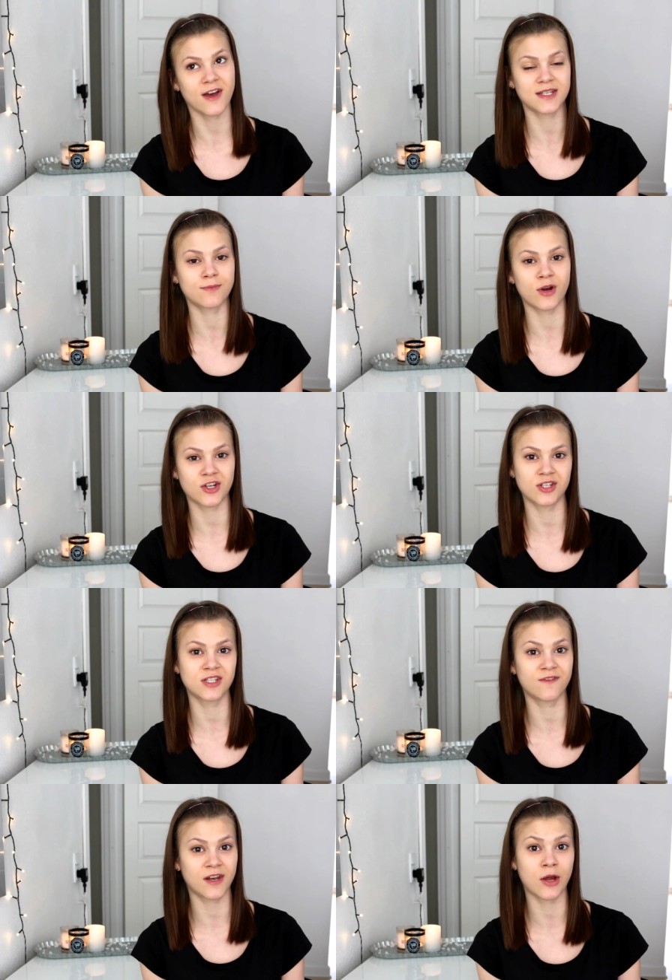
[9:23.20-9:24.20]
first
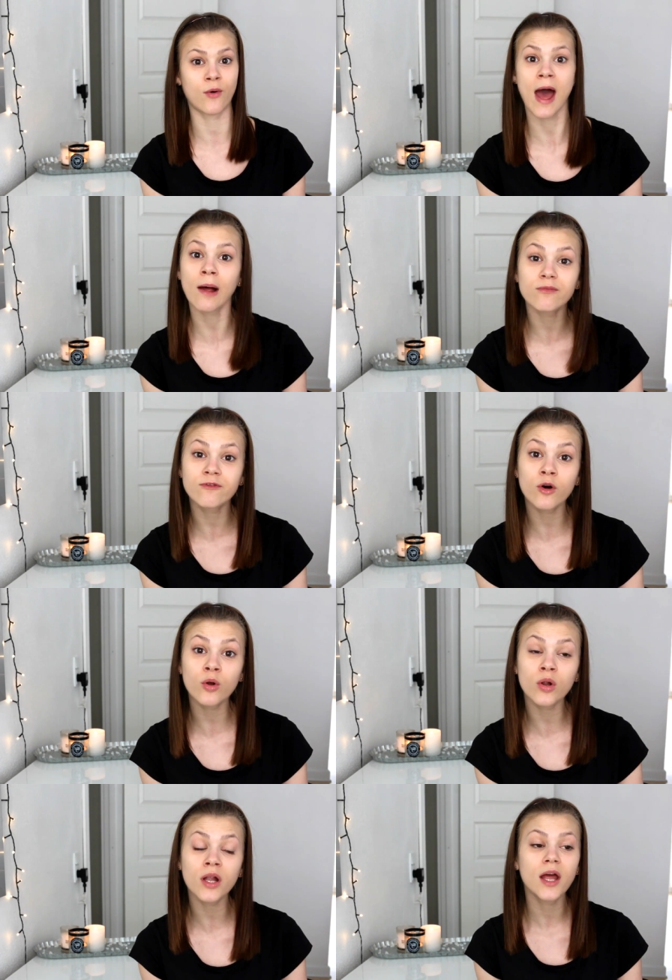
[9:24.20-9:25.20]
impressions video
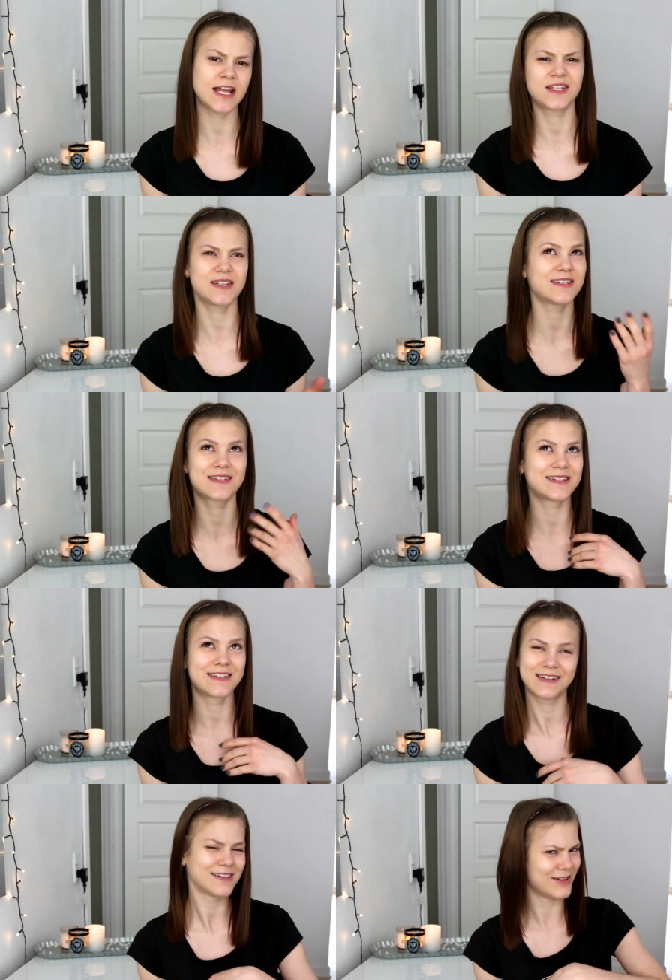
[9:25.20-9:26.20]
helpful. Let's
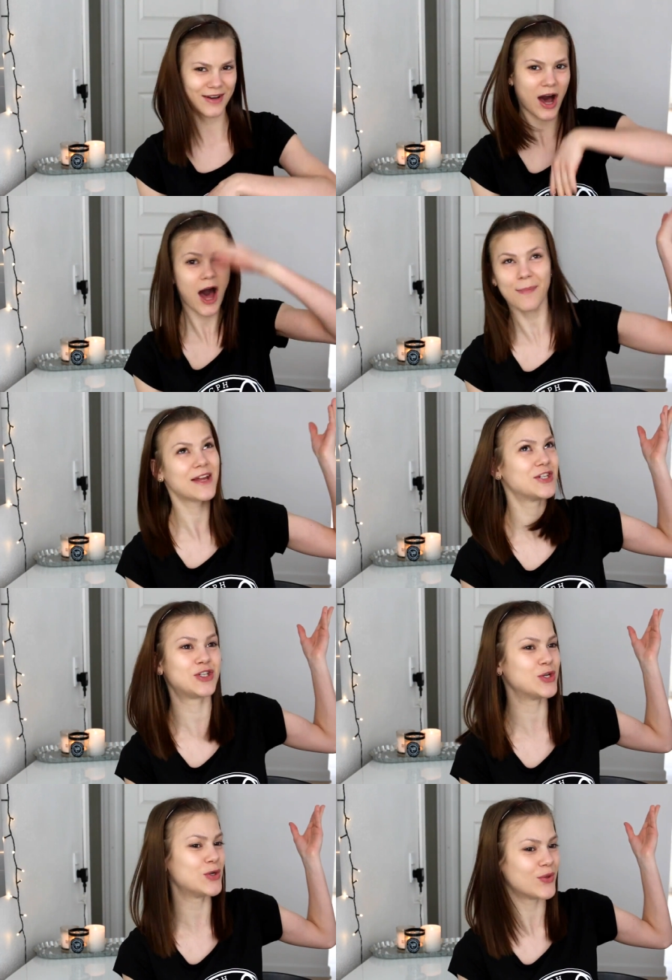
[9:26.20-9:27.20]
just hop
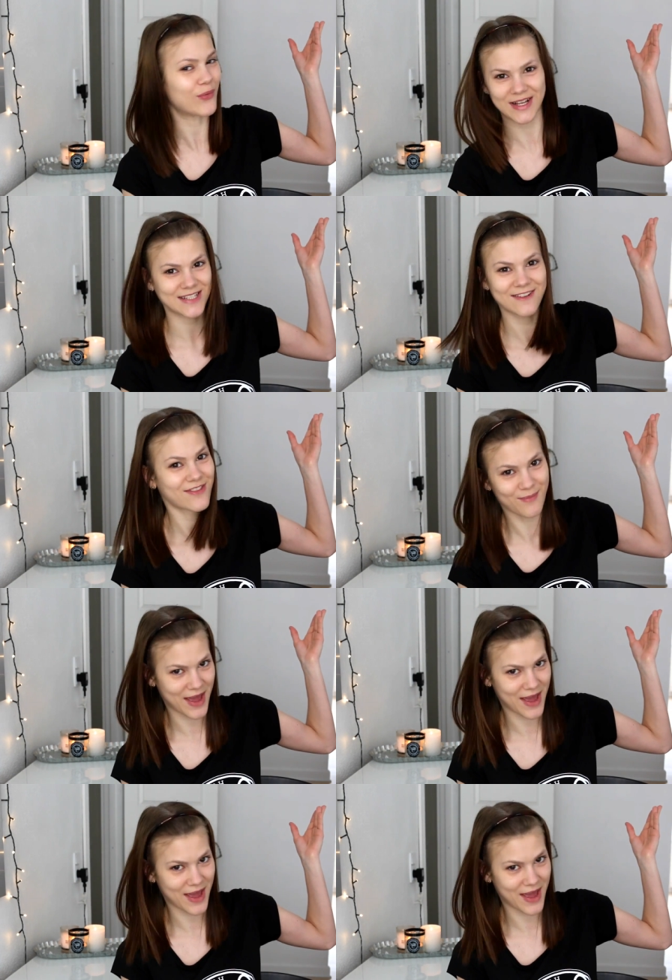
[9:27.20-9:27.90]
into the rest of the